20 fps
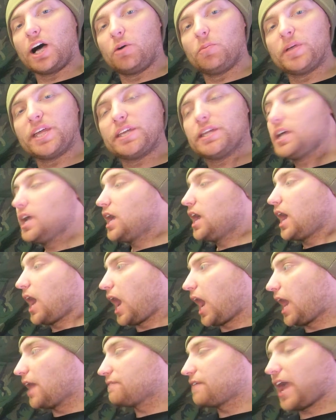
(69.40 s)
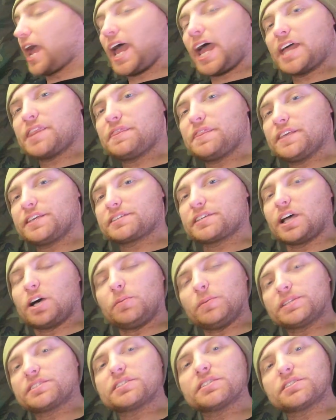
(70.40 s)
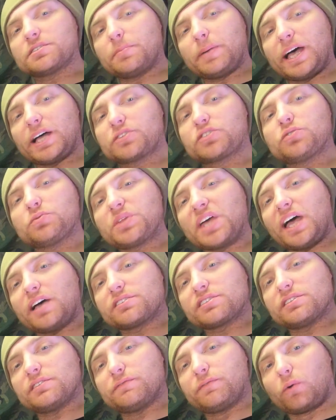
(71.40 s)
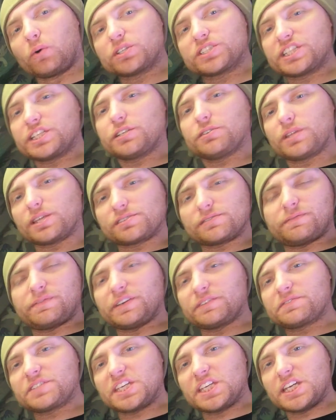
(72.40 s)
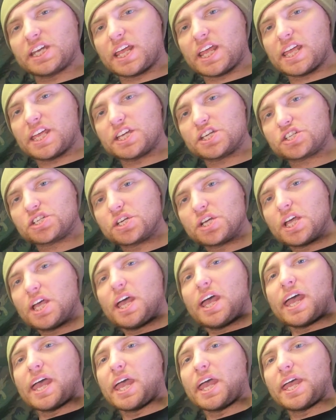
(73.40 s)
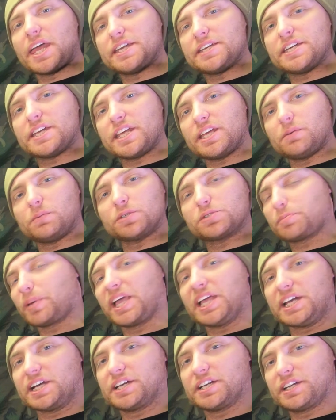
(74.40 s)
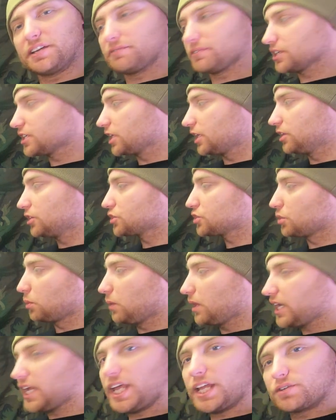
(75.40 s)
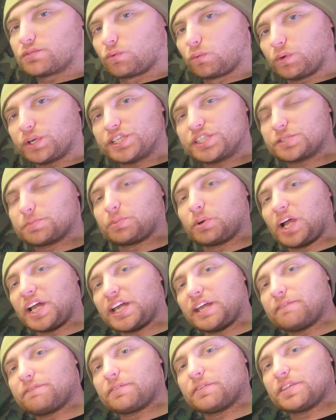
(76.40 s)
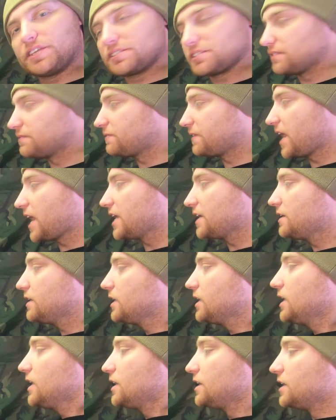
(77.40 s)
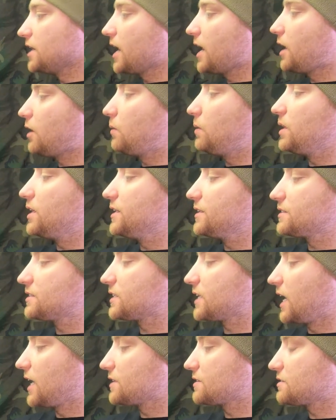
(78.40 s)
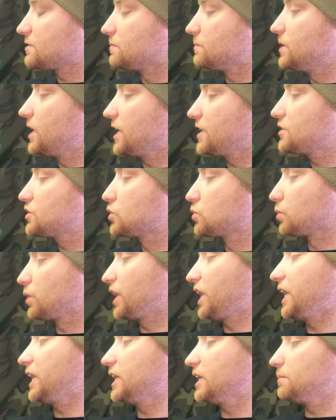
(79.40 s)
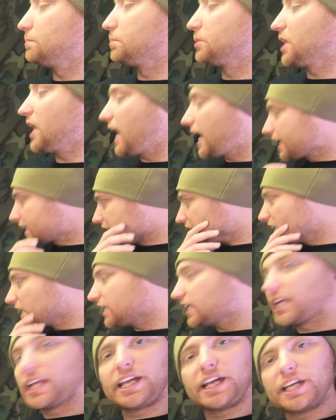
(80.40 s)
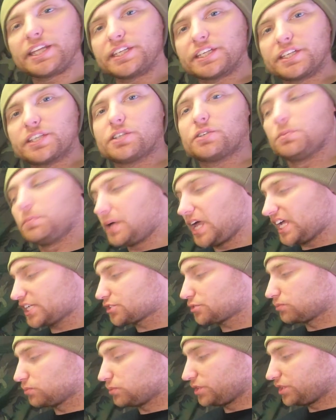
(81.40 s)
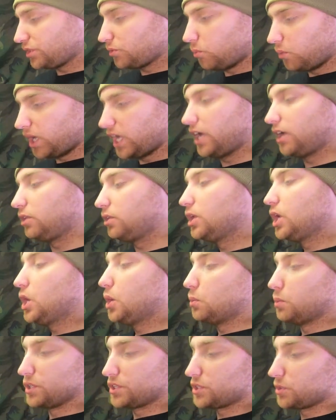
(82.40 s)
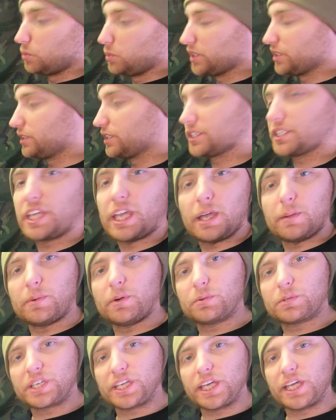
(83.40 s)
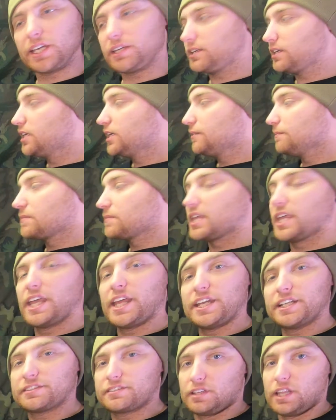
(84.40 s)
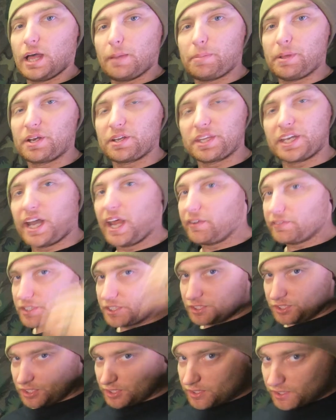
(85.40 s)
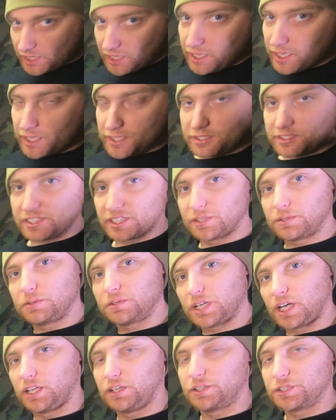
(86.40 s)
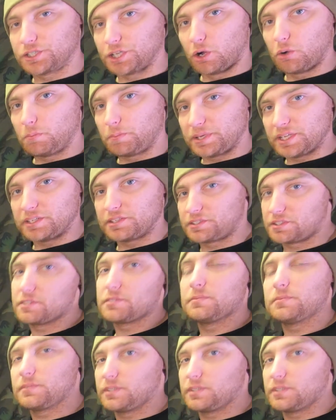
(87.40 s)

helmet. I've had this helmet since about 2014, 2015-ish, and it was painted a different color, so I went ahead and resprayed it for this event. Now it's got some nice green and black in it, and I think it'll match really well with the woodland camo kit, and it's a lot better than having just a single color dome piece.